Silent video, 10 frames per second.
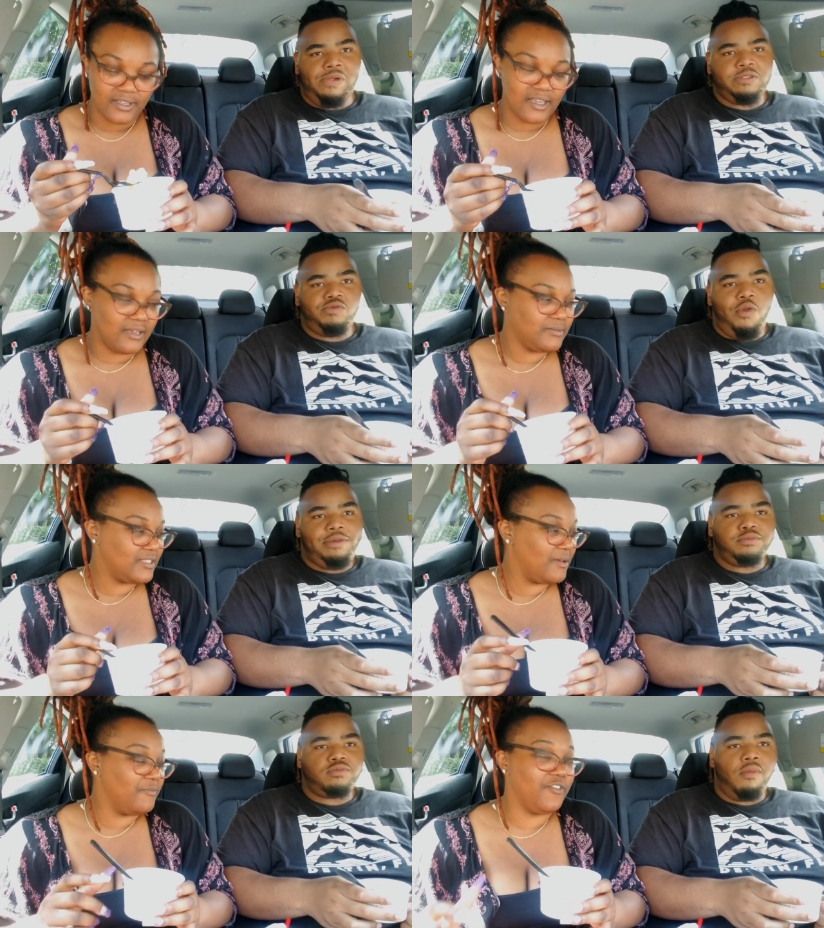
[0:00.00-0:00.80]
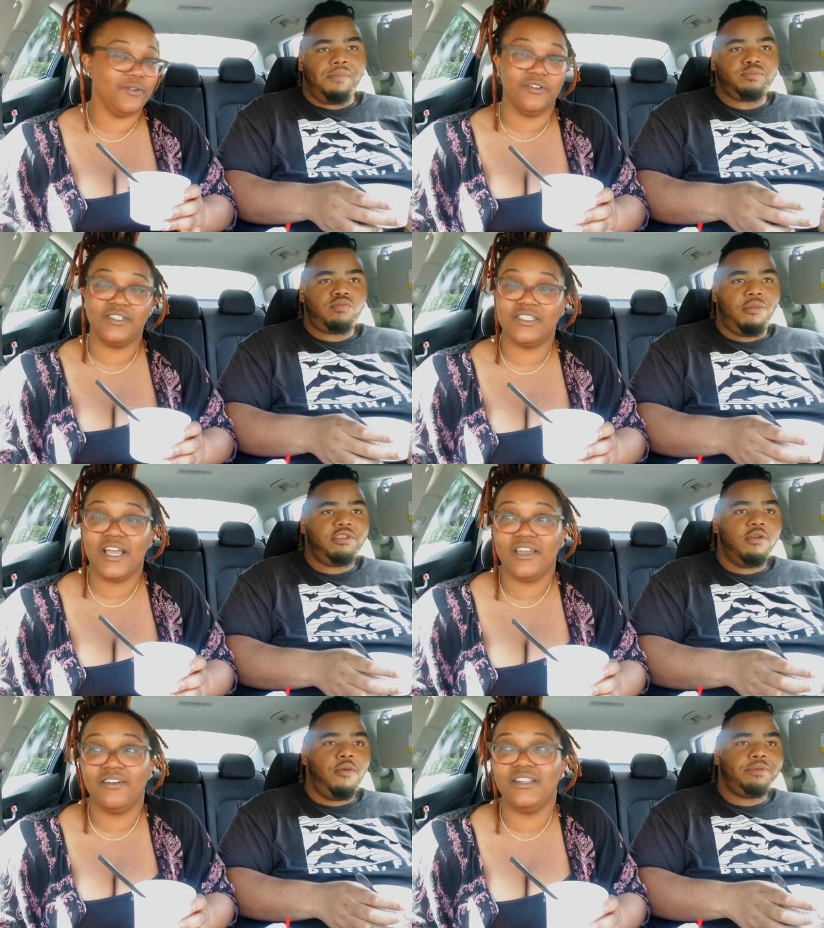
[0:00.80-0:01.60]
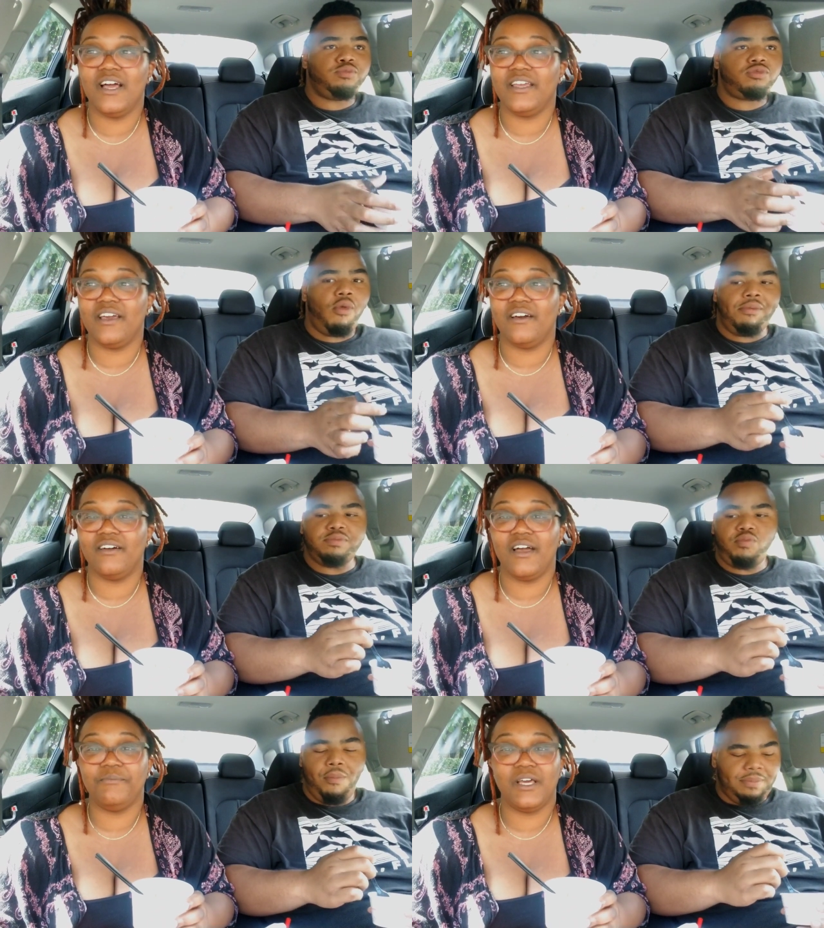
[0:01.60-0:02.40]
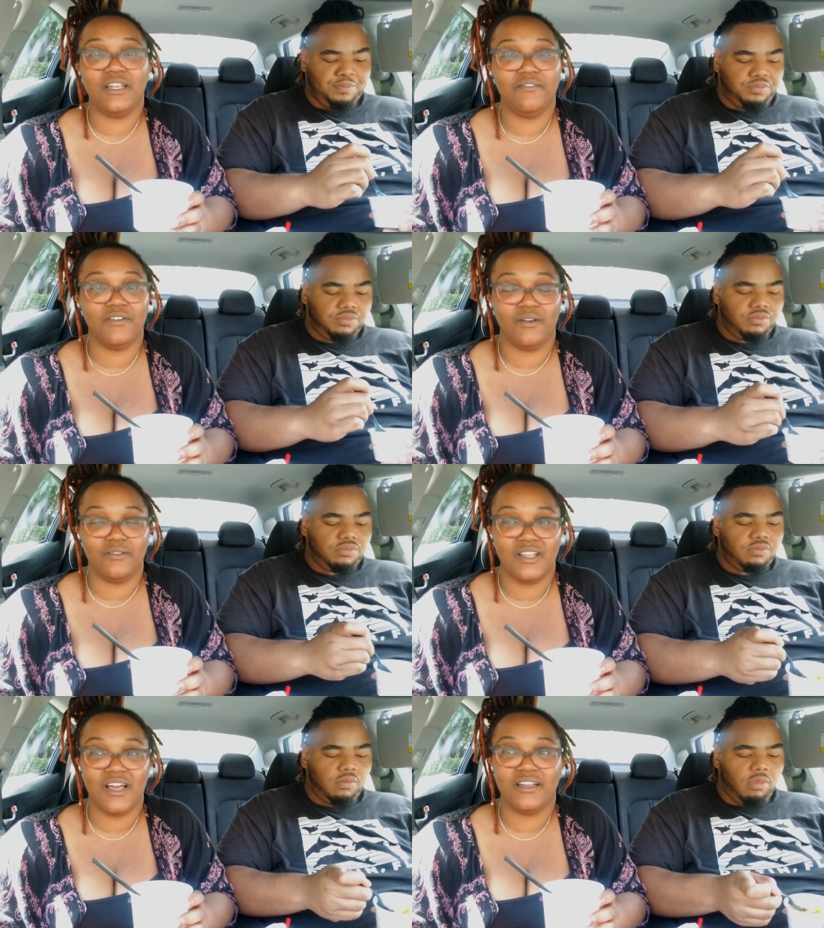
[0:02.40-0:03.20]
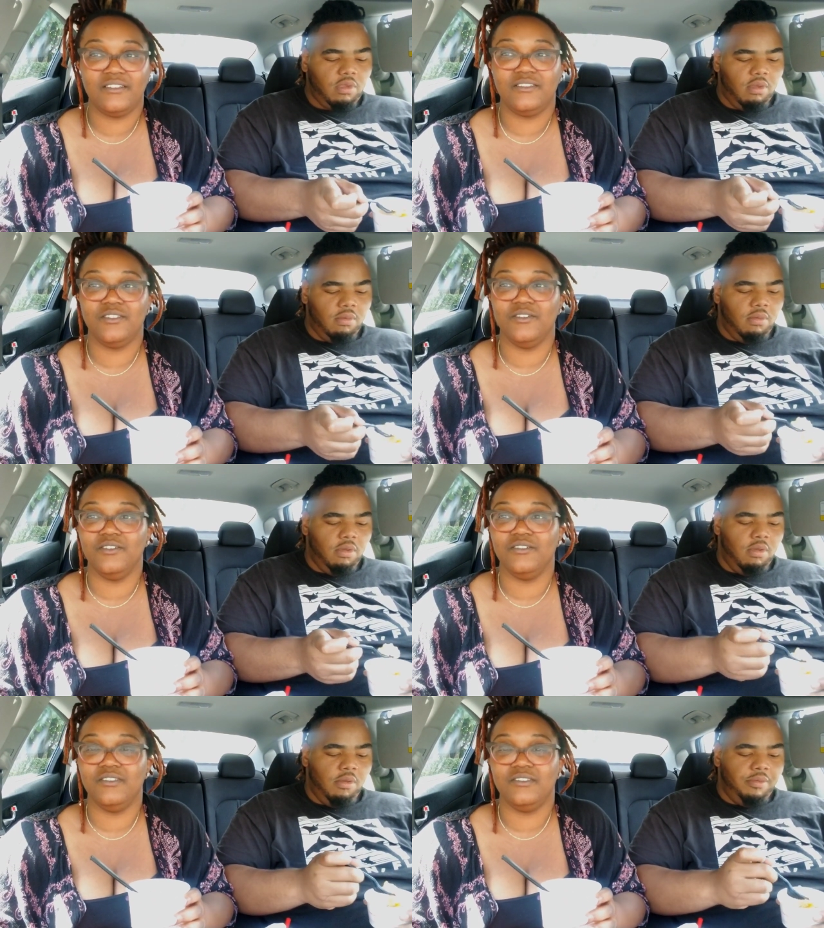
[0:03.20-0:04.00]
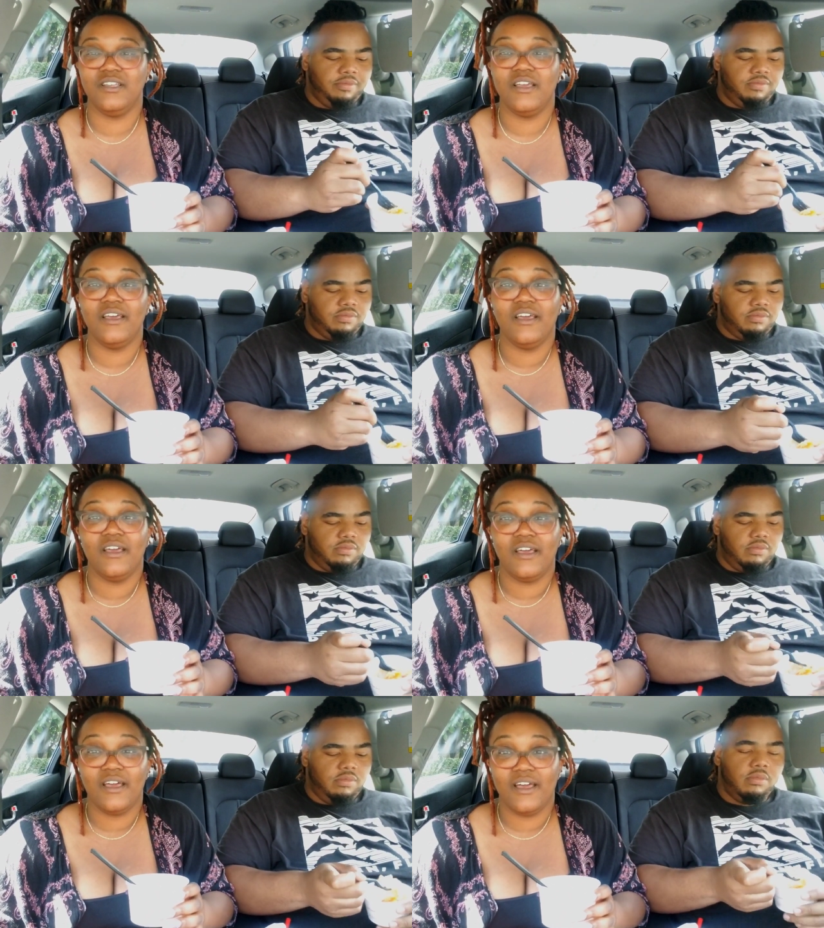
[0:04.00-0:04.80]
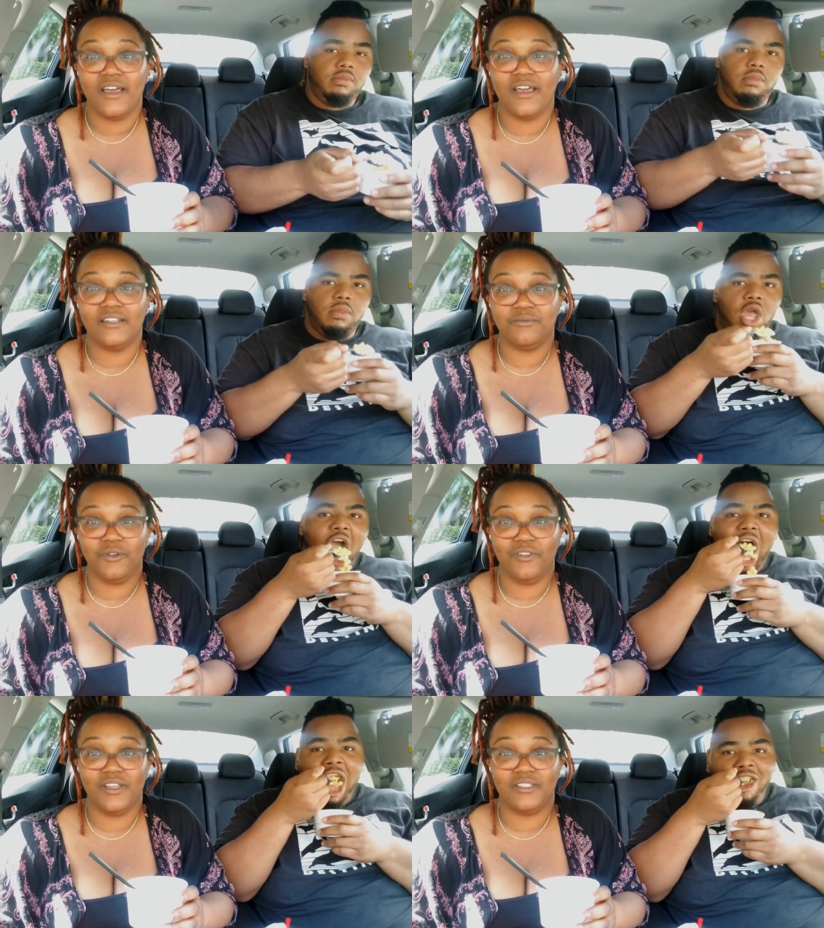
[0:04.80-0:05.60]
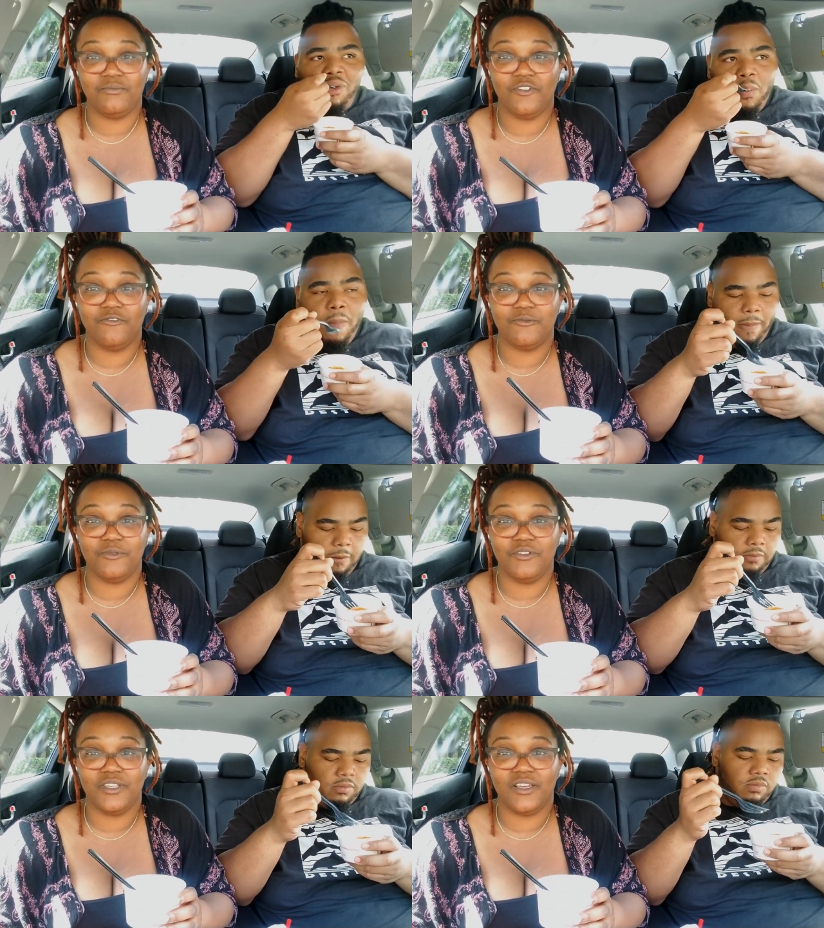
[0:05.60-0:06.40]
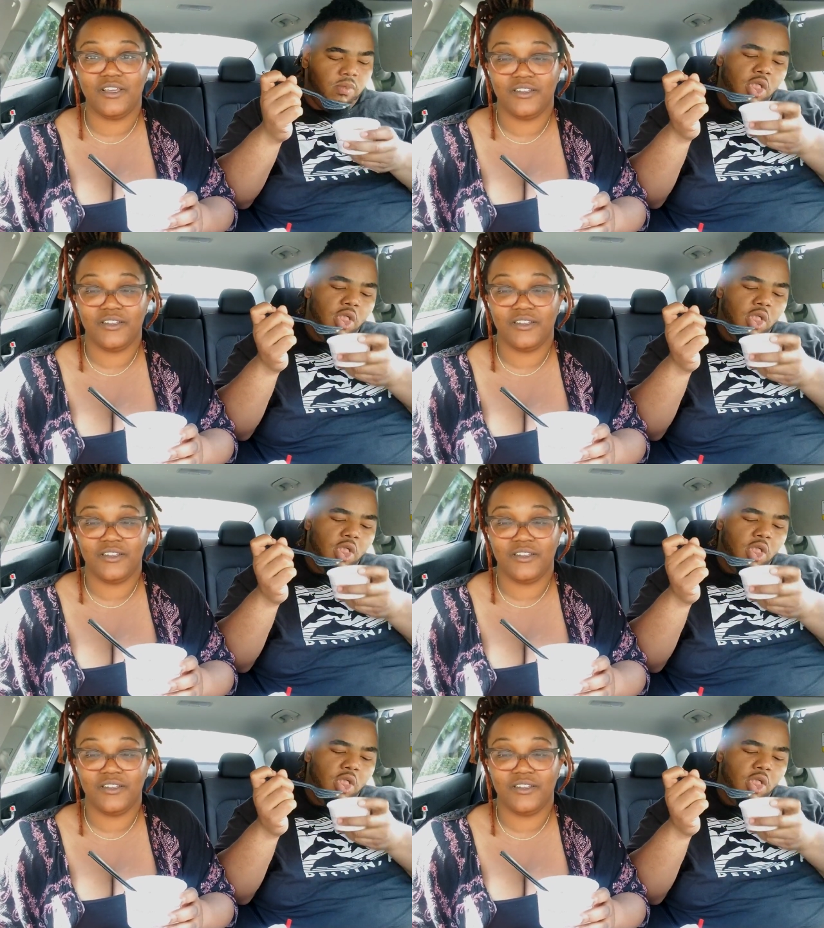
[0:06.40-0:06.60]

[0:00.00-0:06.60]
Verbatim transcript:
Speaker 1: I'm, I'm full because I ain't mm-hmm. gonna lie, y'all. I'm not even gonna lie to you. I had a smoothie at Small Smooth Gang.